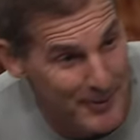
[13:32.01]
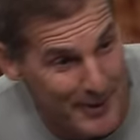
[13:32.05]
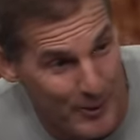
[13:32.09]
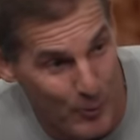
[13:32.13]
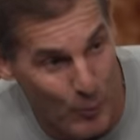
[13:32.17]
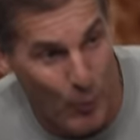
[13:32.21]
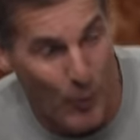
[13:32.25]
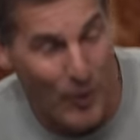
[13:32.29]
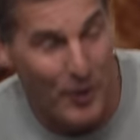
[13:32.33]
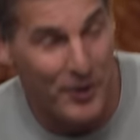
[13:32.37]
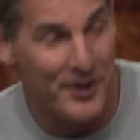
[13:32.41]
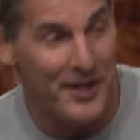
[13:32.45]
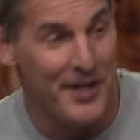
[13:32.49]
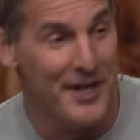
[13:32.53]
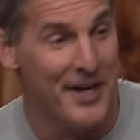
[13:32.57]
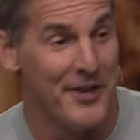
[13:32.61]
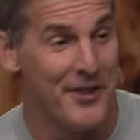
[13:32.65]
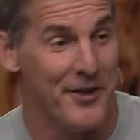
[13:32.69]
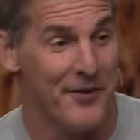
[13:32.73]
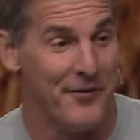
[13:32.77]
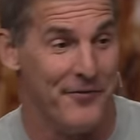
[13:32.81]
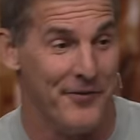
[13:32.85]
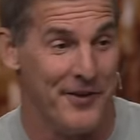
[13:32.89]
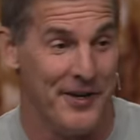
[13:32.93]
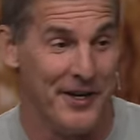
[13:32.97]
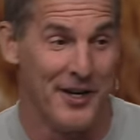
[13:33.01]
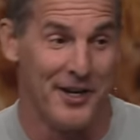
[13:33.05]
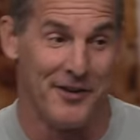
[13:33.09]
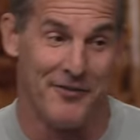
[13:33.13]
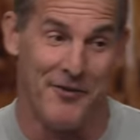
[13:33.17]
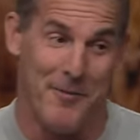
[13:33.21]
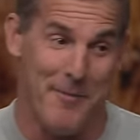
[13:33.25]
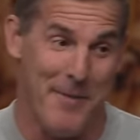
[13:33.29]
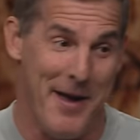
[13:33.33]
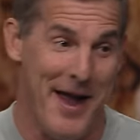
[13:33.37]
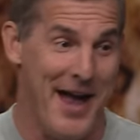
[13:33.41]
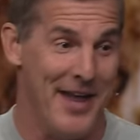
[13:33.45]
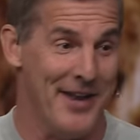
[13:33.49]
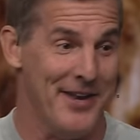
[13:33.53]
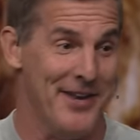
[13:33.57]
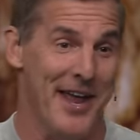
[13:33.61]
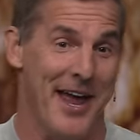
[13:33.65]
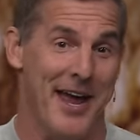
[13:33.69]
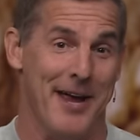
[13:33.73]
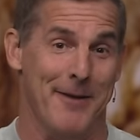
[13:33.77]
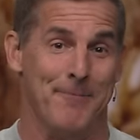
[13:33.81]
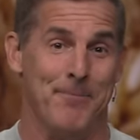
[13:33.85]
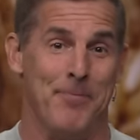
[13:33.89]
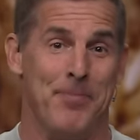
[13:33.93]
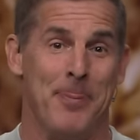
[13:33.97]
be working in the field of a man
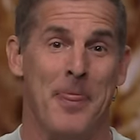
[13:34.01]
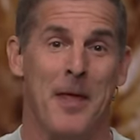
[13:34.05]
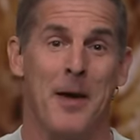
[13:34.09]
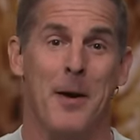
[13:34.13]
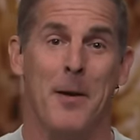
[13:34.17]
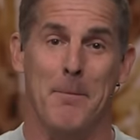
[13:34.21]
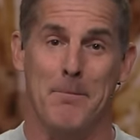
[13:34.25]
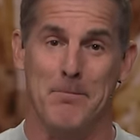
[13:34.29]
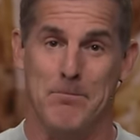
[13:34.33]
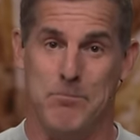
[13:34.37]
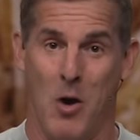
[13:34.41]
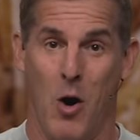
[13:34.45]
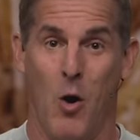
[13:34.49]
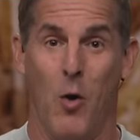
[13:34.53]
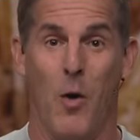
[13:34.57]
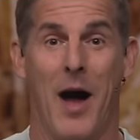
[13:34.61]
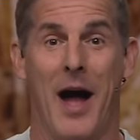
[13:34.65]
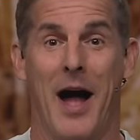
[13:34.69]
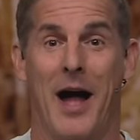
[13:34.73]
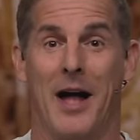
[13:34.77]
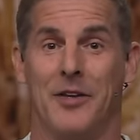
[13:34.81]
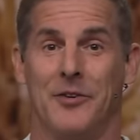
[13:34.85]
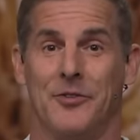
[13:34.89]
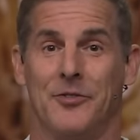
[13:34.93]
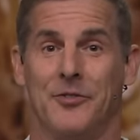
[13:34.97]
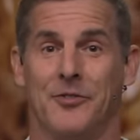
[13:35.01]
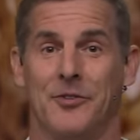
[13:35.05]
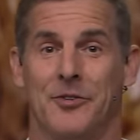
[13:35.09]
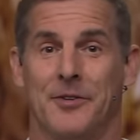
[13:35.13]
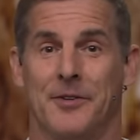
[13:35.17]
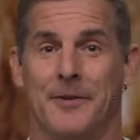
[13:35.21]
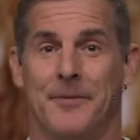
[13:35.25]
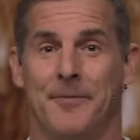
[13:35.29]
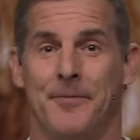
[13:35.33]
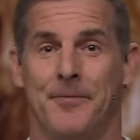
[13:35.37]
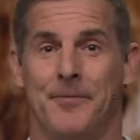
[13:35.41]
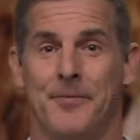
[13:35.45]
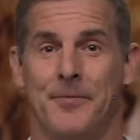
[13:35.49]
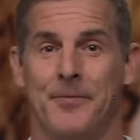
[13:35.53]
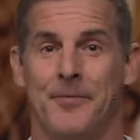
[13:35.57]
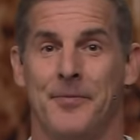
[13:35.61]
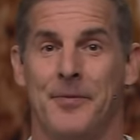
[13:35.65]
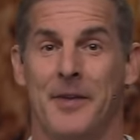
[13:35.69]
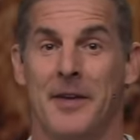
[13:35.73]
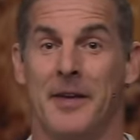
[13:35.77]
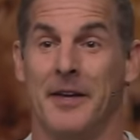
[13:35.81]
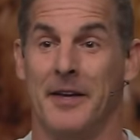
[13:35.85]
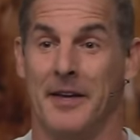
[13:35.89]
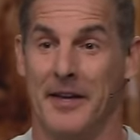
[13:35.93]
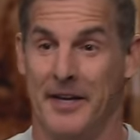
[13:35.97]
named Boaz.
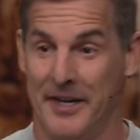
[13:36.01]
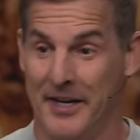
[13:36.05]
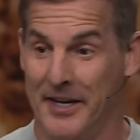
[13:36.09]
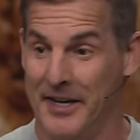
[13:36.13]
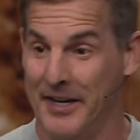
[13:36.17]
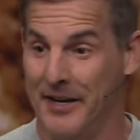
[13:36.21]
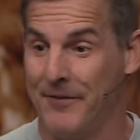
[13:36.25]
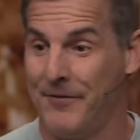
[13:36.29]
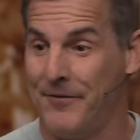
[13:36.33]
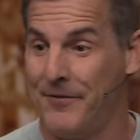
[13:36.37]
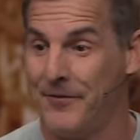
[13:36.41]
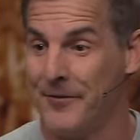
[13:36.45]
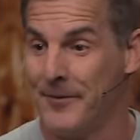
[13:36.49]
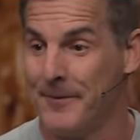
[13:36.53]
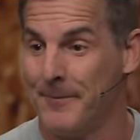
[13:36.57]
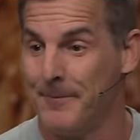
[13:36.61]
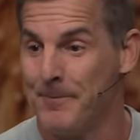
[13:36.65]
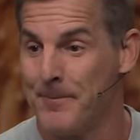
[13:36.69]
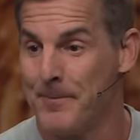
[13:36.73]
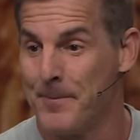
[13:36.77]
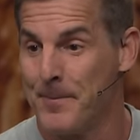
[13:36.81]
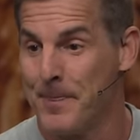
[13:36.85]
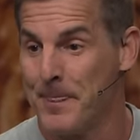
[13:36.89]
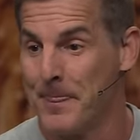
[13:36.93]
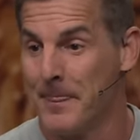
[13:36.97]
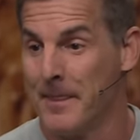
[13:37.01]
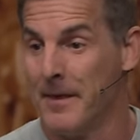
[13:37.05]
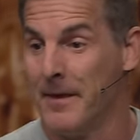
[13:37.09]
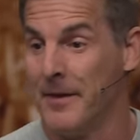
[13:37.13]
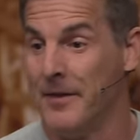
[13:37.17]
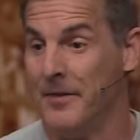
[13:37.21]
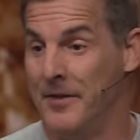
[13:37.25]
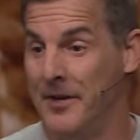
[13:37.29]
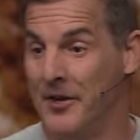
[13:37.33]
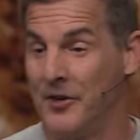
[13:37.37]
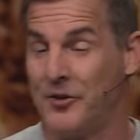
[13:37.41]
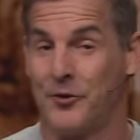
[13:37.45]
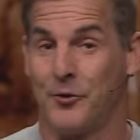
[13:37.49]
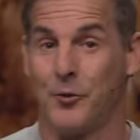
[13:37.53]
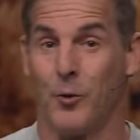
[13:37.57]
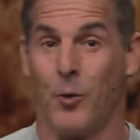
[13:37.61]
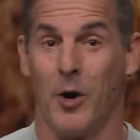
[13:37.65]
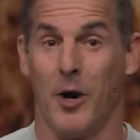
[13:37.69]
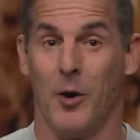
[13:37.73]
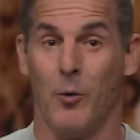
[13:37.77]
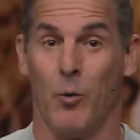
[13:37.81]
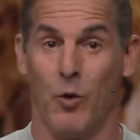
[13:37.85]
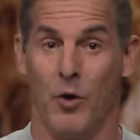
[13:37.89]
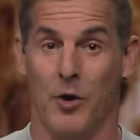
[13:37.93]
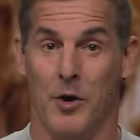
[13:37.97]
If this
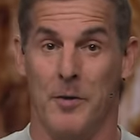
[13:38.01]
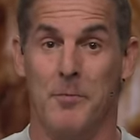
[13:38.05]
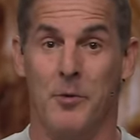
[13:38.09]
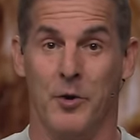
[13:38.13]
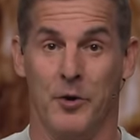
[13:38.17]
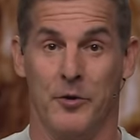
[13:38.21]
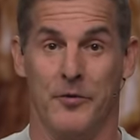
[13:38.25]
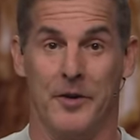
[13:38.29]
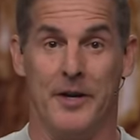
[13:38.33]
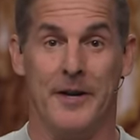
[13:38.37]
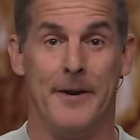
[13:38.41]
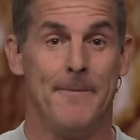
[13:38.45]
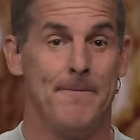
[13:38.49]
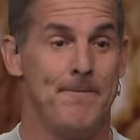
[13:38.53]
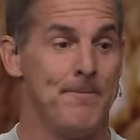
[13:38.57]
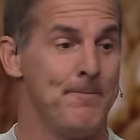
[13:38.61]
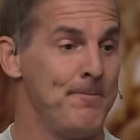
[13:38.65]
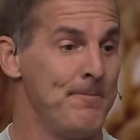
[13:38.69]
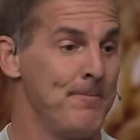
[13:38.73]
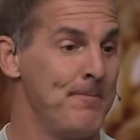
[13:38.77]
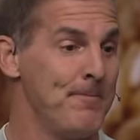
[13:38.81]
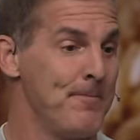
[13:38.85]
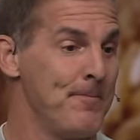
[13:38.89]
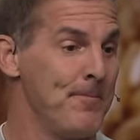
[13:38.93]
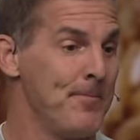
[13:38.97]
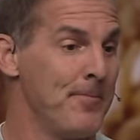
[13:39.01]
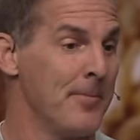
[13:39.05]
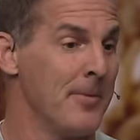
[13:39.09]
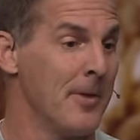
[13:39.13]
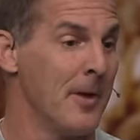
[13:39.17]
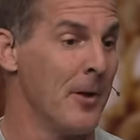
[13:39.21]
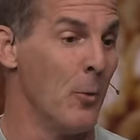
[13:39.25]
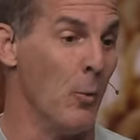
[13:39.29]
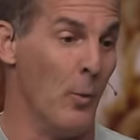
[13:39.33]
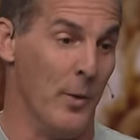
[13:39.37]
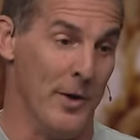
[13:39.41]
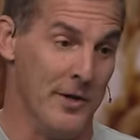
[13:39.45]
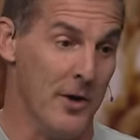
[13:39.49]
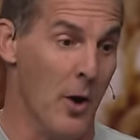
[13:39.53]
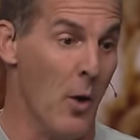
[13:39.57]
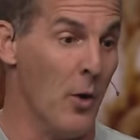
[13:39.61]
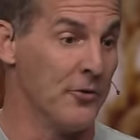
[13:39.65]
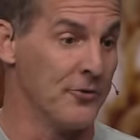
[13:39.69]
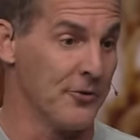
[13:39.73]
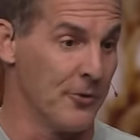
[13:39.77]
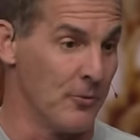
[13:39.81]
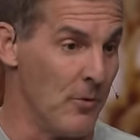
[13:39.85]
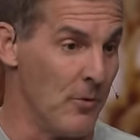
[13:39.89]
story were a movie, we know it's a